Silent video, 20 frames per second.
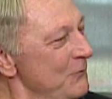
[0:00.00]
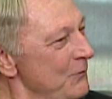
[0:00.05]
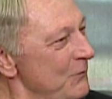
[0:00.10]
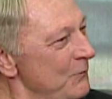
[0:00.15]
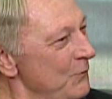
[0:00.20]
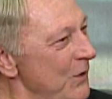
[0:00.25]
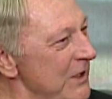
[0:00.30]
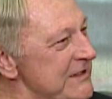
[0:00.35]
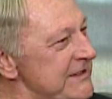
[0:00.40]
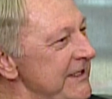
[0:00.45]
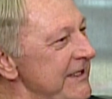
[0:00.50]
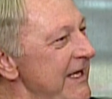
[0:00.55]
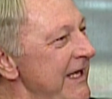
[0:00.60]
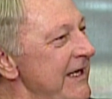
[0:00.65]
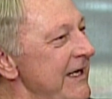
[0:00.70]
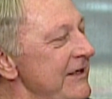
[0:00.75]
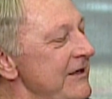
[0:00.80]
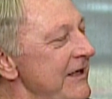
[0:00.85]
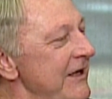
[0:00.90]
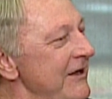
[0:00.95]
Once
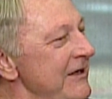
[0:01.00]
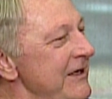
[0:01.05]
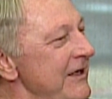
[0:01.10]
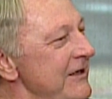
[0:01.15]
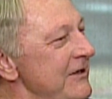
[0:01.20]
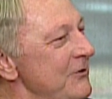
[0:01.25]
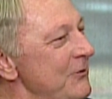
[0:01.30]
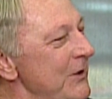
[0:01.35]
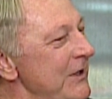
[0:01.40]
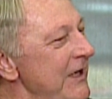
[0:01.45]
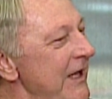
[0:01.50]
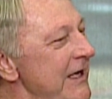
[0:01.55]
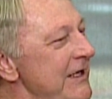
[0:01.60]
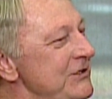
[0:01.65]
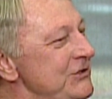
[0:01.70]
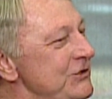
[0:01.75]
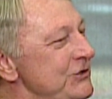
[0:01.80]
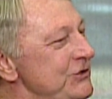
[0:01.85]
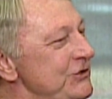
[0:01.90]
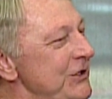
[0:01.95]
again, in the
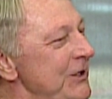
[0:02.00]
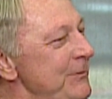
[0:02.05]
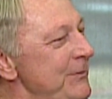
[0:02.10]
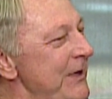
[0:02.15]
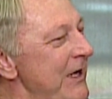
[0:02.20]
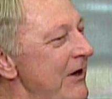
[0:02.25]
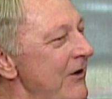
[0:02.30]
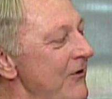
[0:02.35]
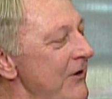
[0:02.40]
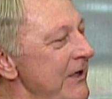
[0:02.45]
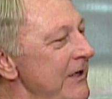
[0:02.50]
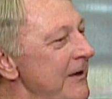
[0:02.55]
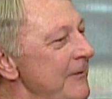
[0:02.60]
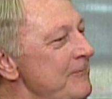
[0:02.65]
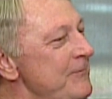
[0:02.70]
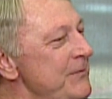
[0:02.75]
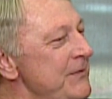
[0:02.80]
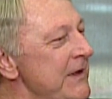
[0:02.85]
relationship area,